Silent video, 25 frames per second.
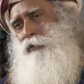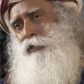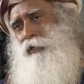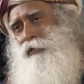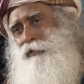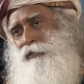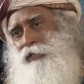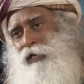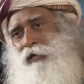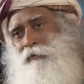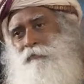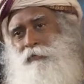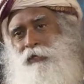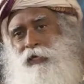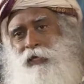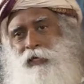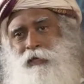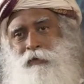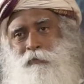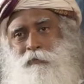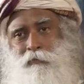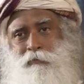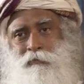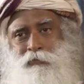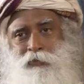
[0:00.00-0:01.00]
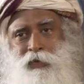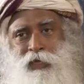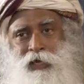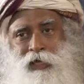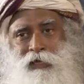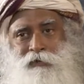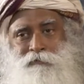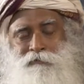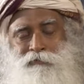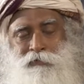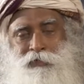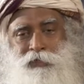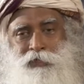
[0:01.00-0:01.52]
a time came when
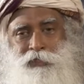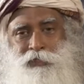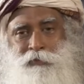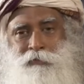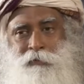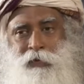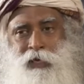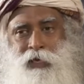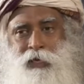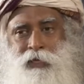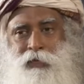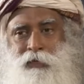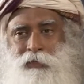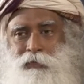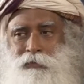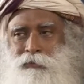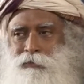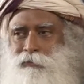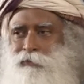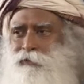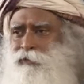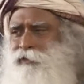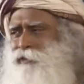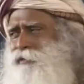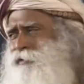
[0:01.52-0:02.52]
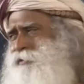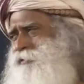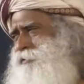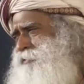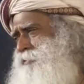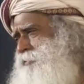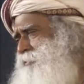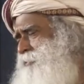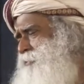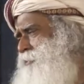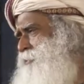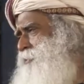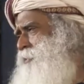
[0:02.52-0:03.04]
I finished my… This
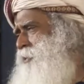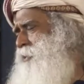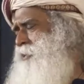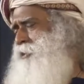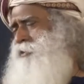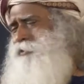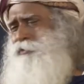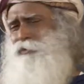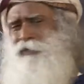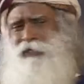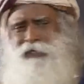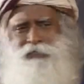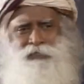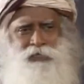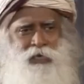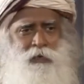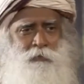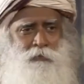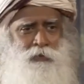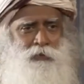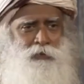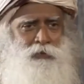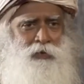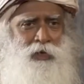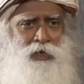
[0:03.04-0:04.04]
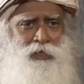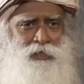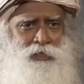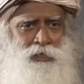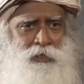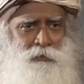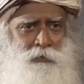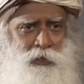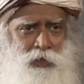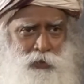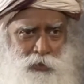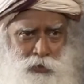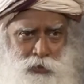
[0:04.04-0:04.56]
is not a good example, you're
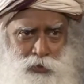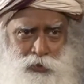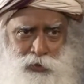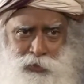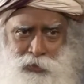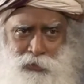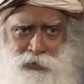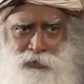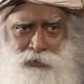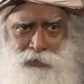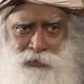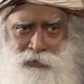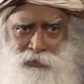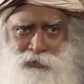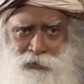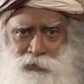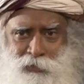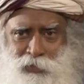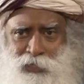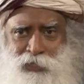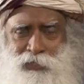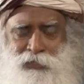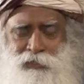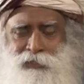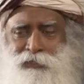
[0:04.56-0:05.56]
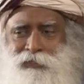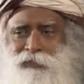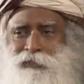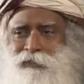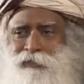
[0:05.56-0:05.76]
asking me questions, okay?